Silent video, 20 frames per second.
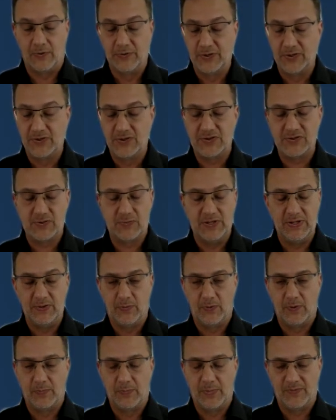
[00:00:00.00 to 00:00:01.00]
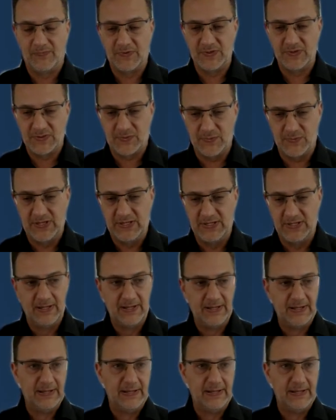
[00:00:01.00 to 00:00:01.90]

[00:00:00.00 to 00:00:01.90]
under the screen or above the screen,